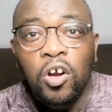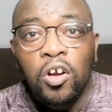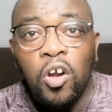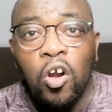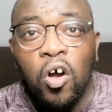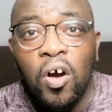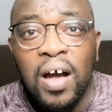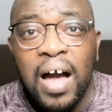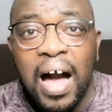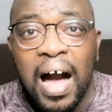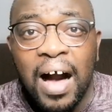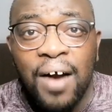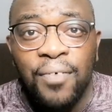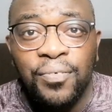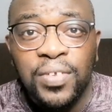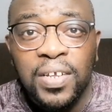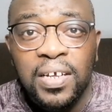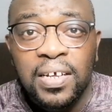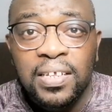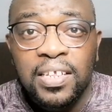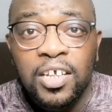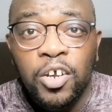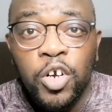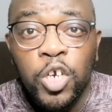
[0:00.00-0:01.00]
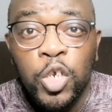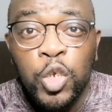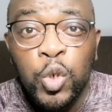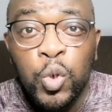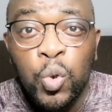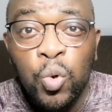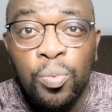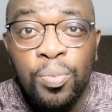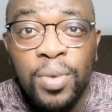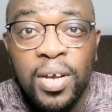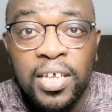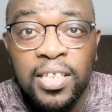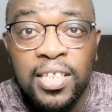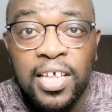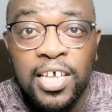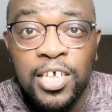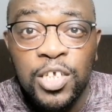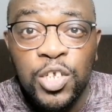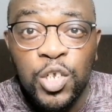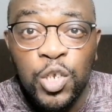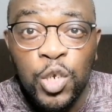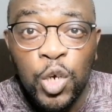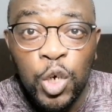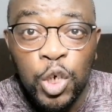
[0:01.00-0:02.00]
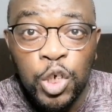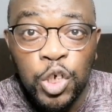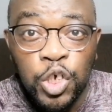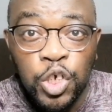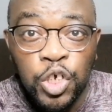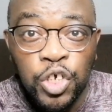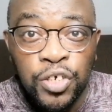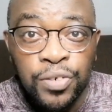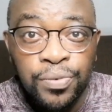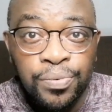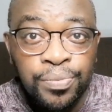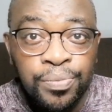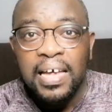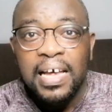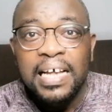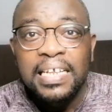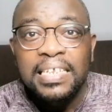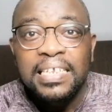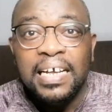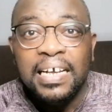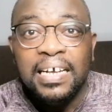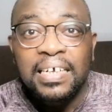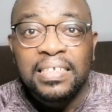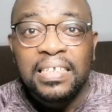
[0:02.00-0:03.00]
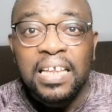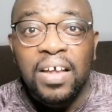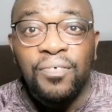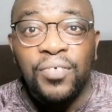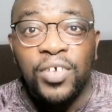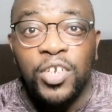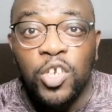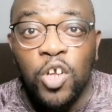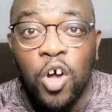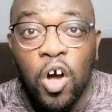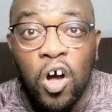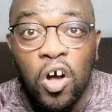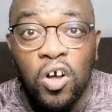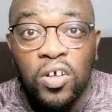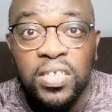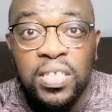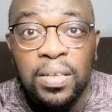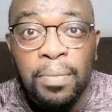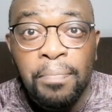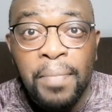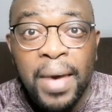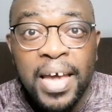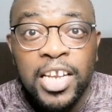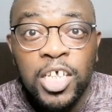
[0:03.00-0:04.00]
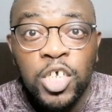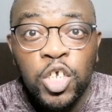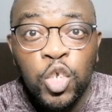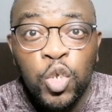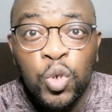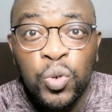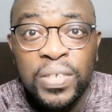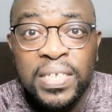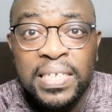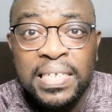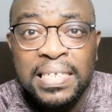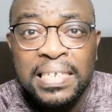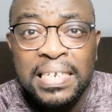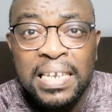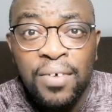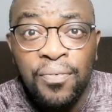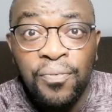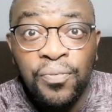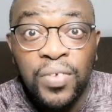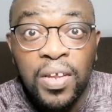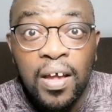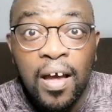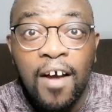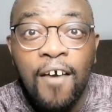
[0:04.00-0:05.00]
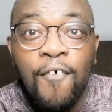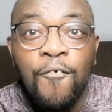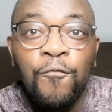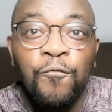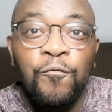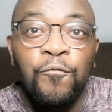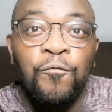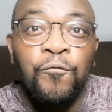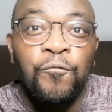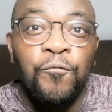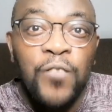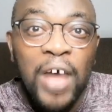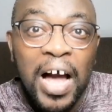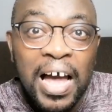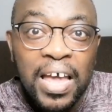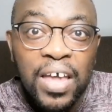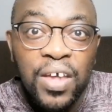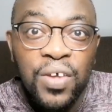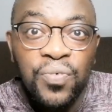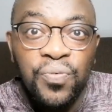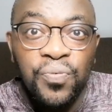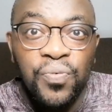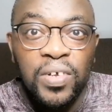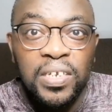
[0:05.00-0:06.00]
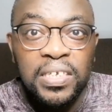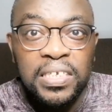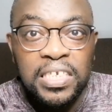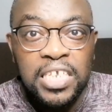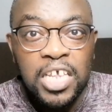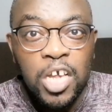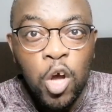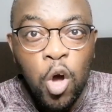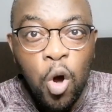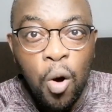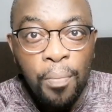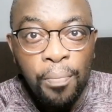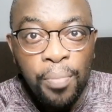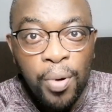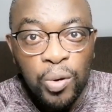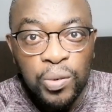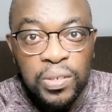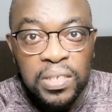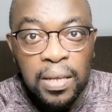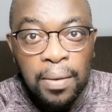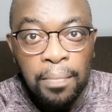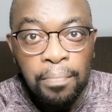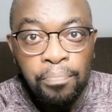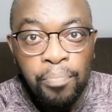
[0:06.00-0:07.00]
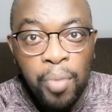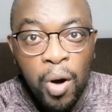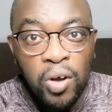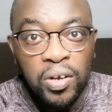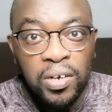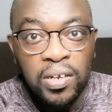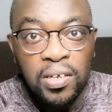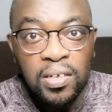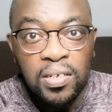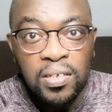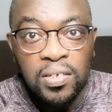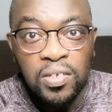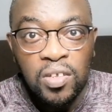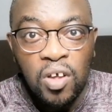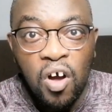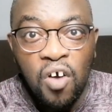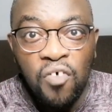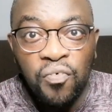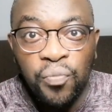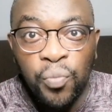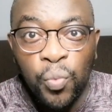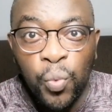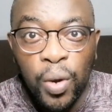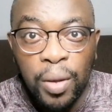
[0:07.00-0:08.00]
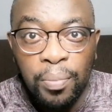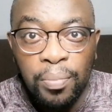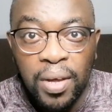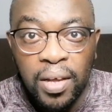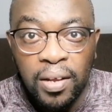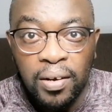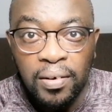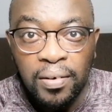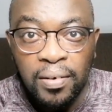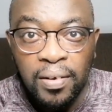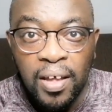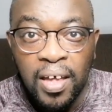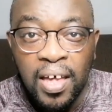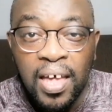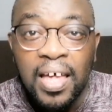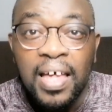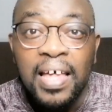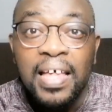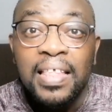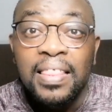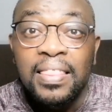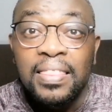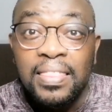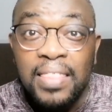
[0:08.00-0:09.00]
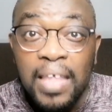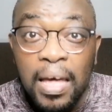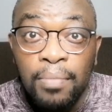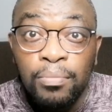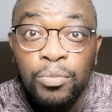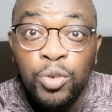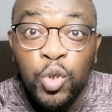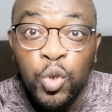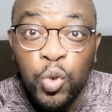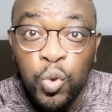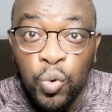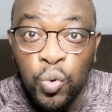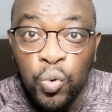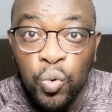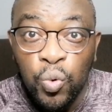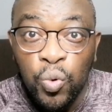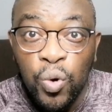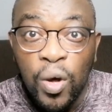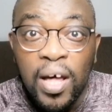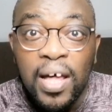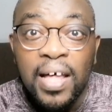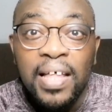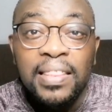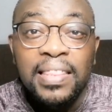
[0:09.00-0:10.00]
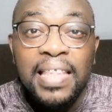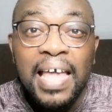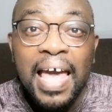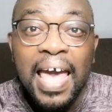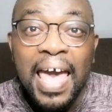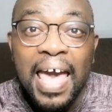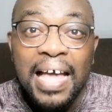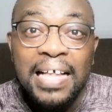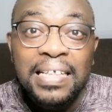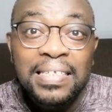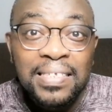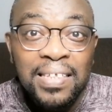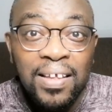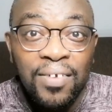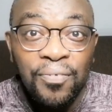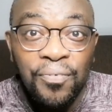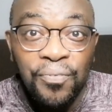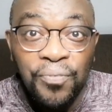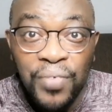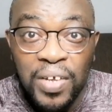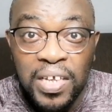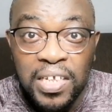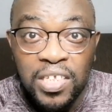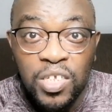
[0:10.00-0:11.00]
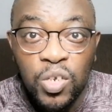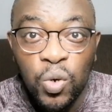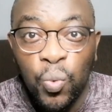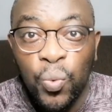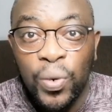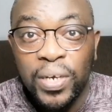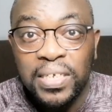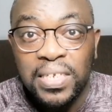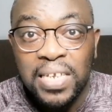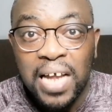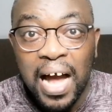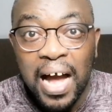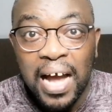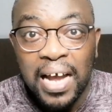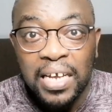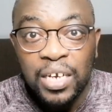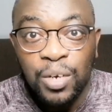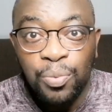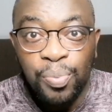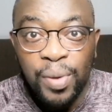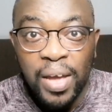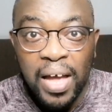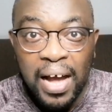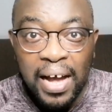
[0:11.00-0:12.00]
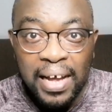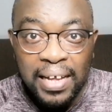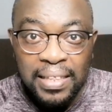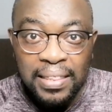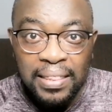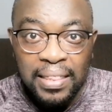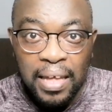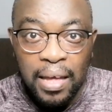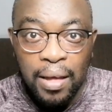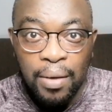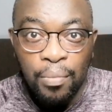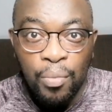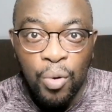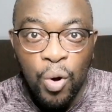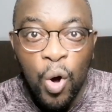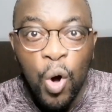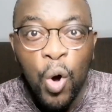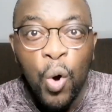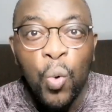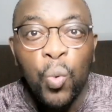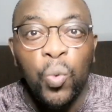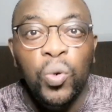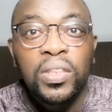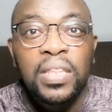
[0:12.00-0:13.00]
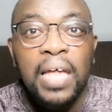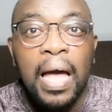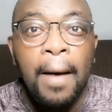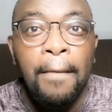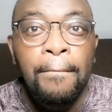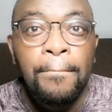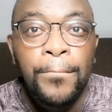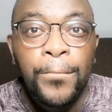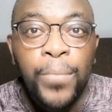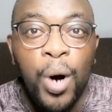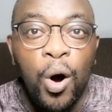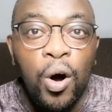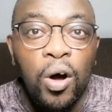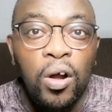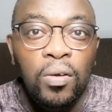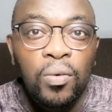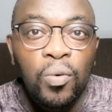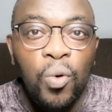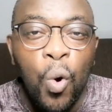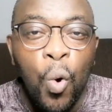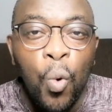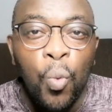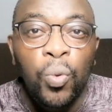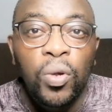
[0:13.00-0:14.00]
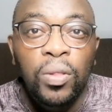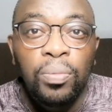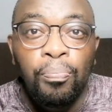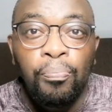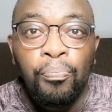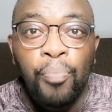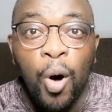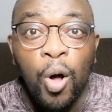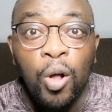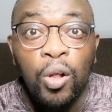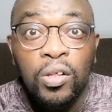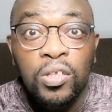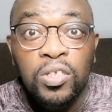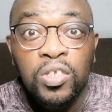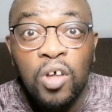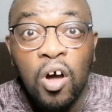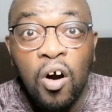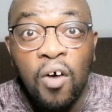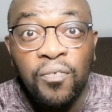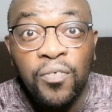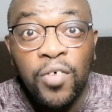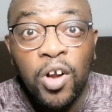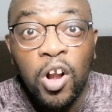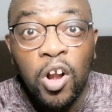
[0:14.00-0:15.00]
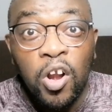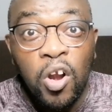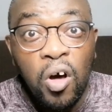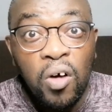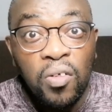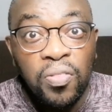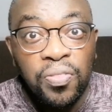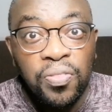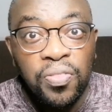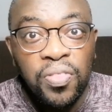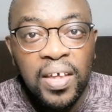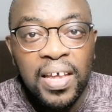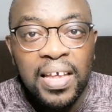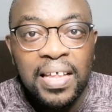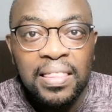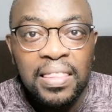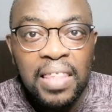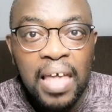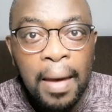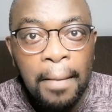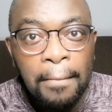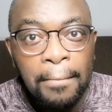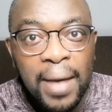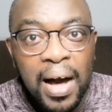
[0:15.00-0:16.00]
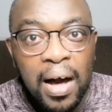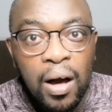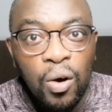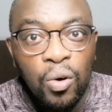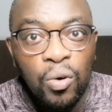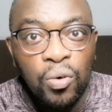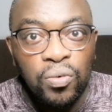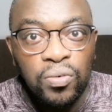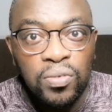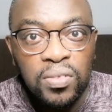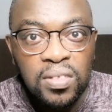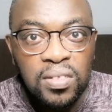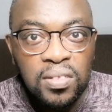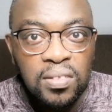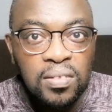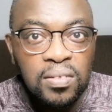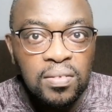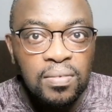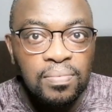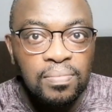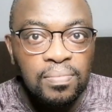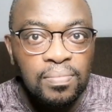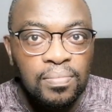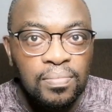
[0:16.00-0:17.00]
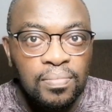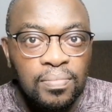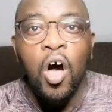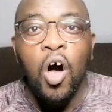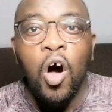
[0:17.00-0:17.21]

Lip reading: Not long after the resuming their search, the cadaver dogs managed to sniff 5 decomposing bodies of women. Them too, their hands and feet were tied behind them with a ball with balls of cloth in their mouths.